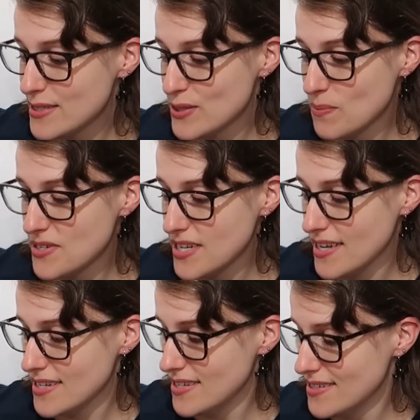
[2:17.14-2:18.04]
that's so much
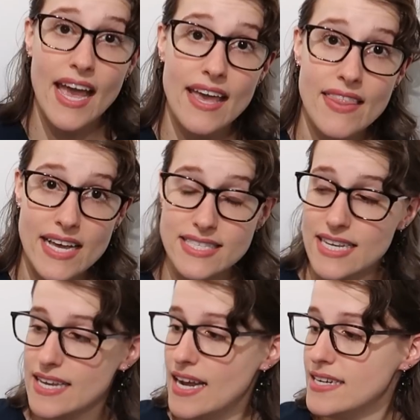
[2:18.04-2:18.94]
candy. And that's
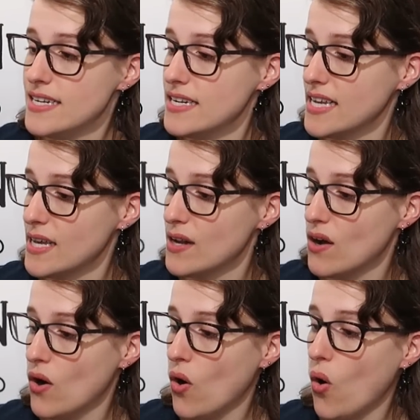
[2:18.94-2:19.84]
it. I didn't get
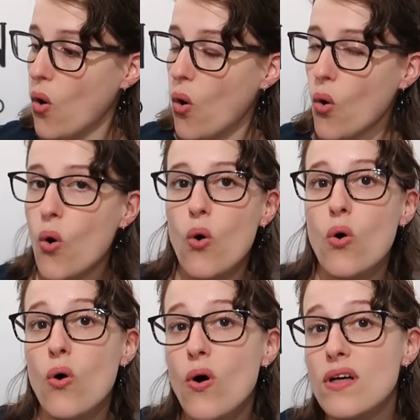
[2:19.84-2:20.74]
a
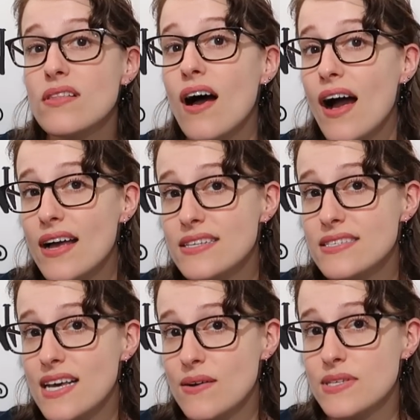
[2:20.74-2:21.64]
whole
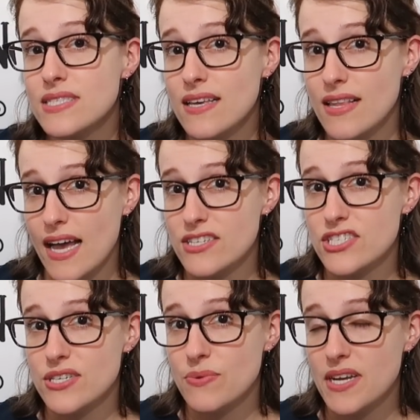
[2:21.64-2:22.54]
lot. I would say
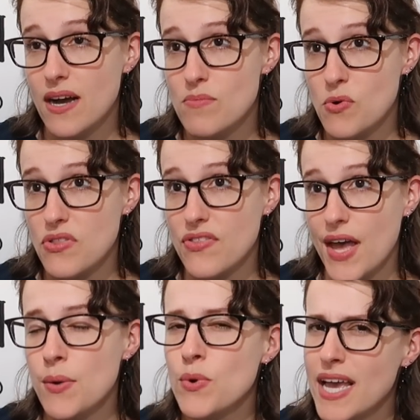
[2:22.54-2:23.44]
last year we got more than
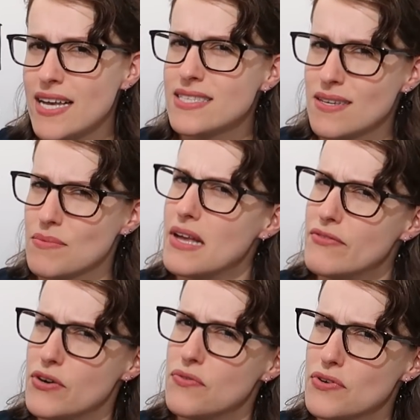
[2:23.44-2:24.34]
that. And we had some
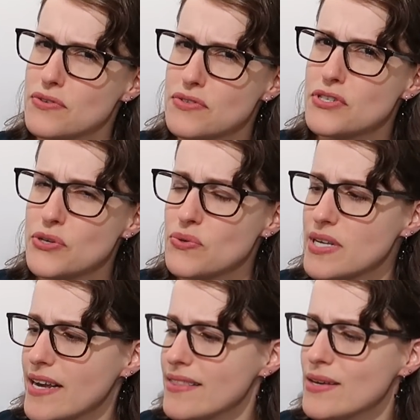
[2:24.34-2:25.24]
left over too.
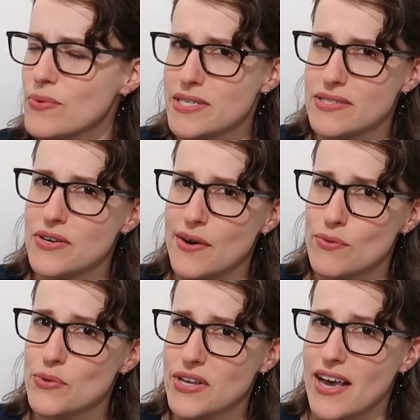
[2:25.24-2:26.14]
Like, I think we still
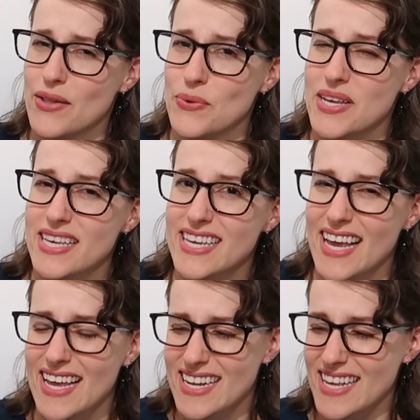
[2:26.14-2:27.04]
have old Halloween
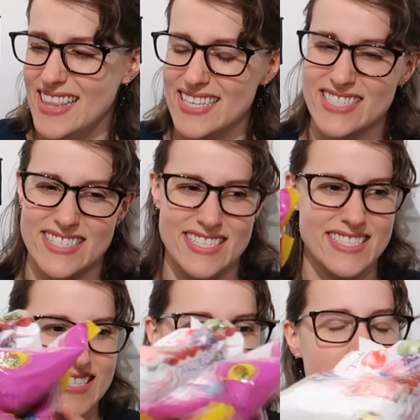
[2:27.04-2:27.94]
candy that's
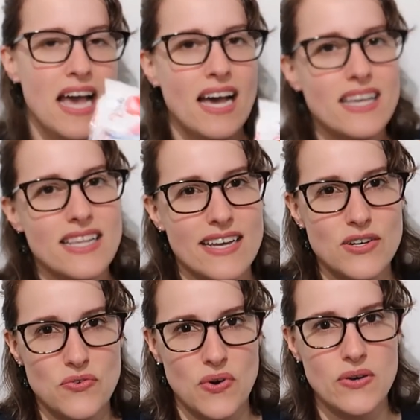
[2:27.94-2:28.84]
just
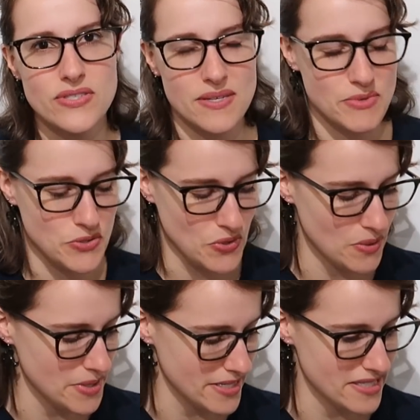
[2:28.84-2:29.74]
like gross, I'm
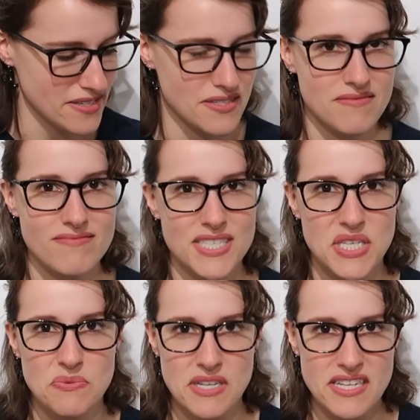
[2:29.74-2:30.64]
sure, because of the
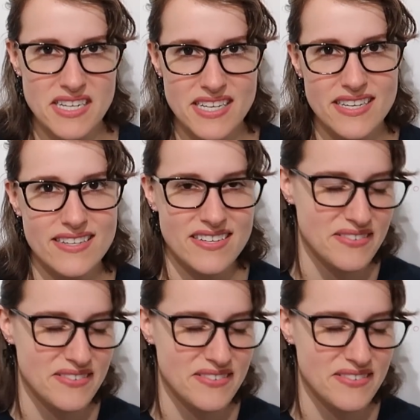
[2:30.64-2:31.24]
humidity, you